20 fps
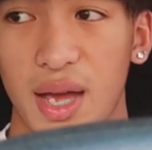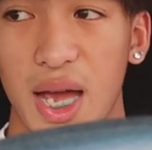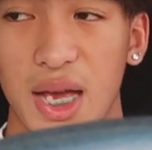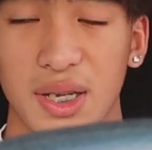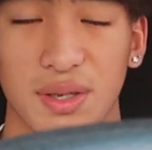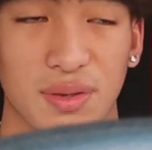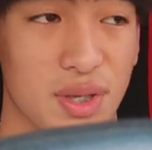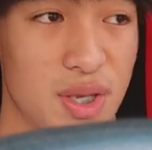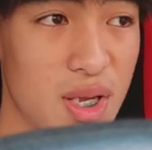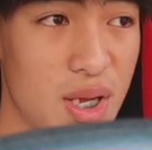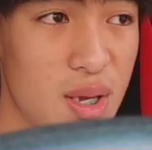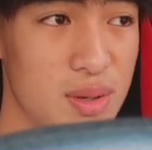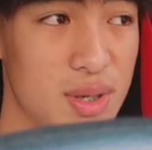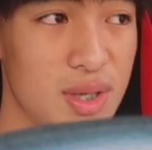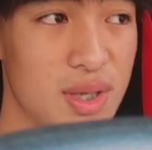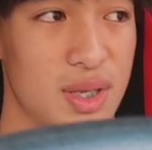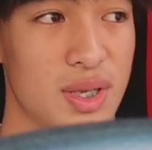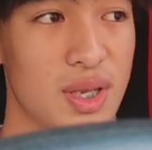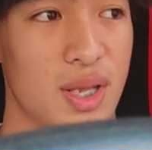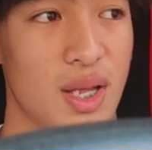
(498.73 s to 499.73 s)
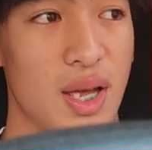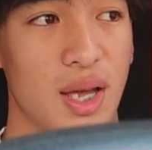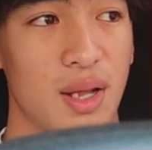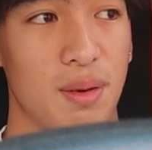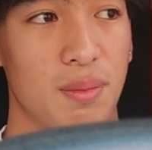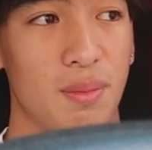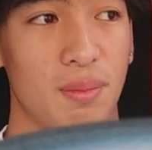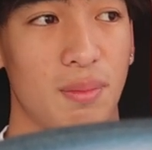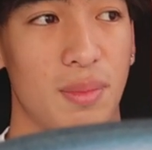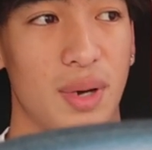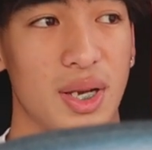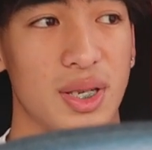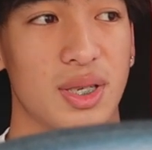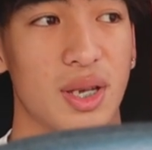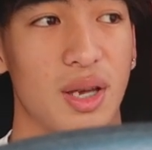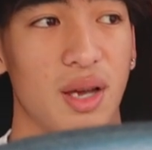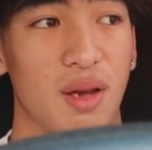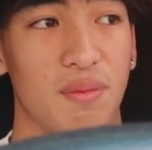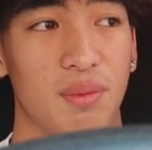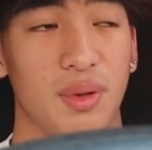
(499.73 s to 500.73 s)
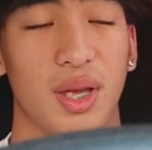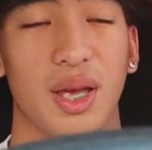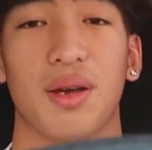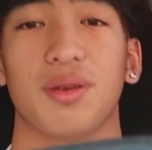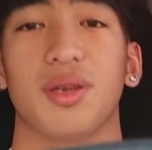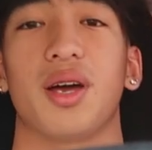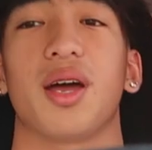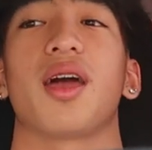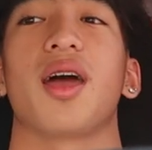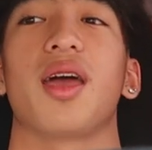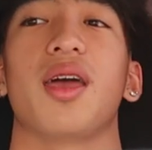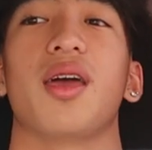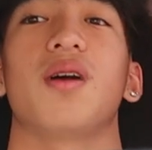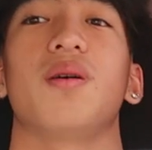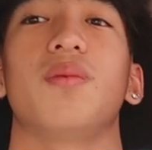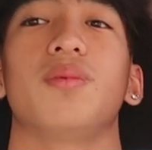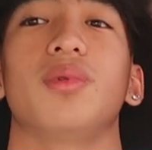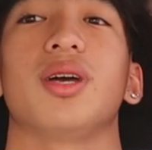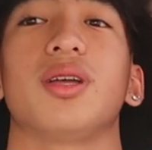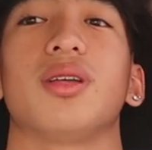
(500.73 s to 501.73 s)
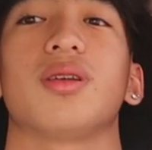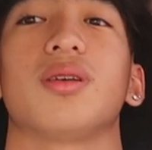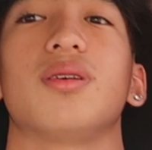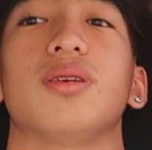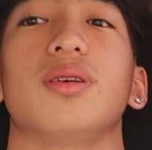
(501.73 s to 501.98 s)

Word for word: ask for tips and this and that and myself being how young I am and like